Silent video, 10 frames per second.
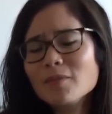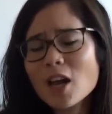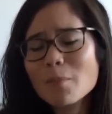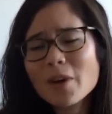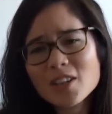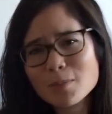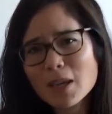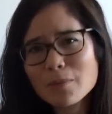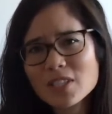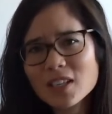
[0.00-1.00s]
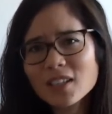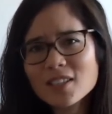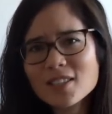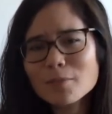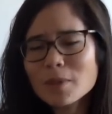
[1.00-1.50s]
past papers are,
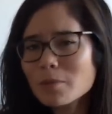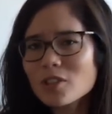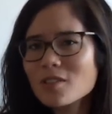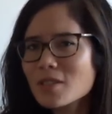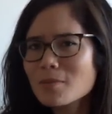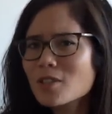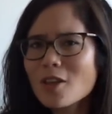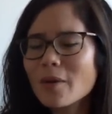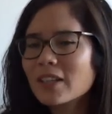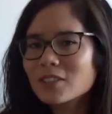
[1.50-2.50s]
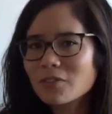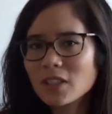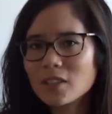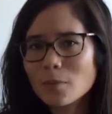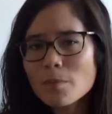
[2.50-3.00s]
because some people don't seem to know how to
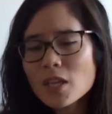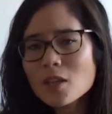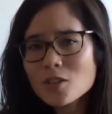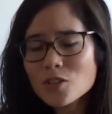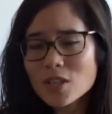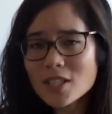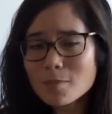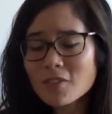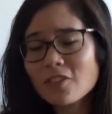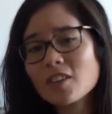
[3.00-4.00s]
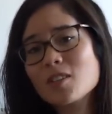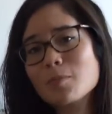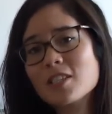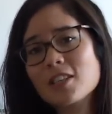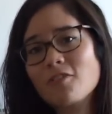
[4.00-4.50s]
find them. So you need to be very
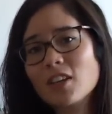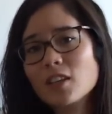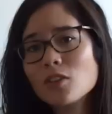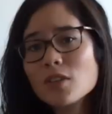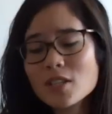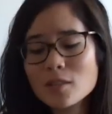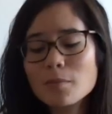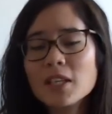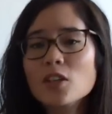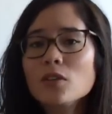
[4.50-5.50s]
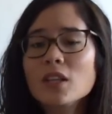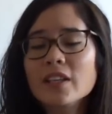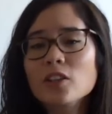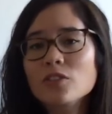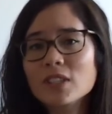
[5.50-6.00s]
specific. You need to be
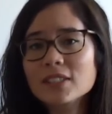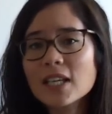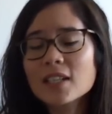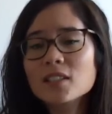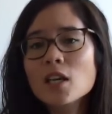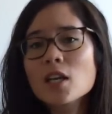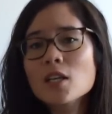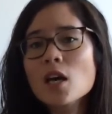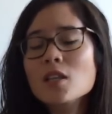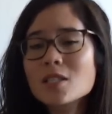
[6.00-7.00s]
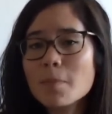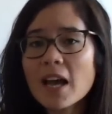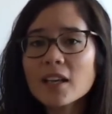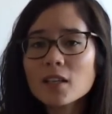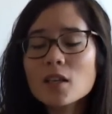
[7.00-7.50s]
Googling your exact
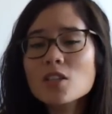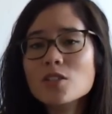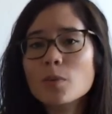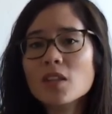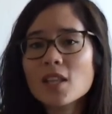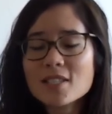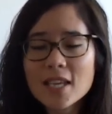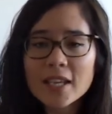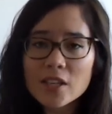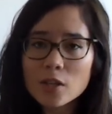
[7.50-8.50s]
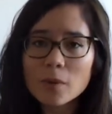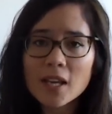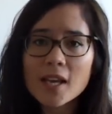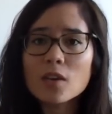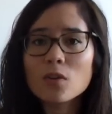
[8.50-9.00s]
spec, so whether that's
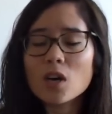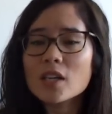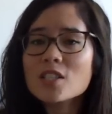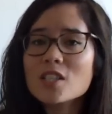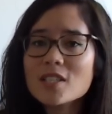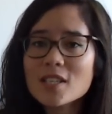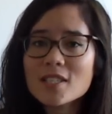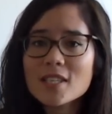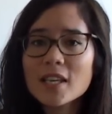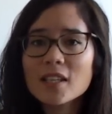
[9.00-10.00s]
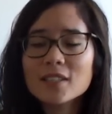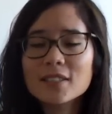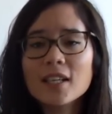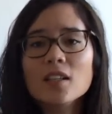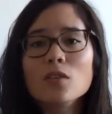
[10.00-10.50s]
AQA or IGCSE at
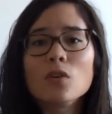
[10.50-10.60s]
Excel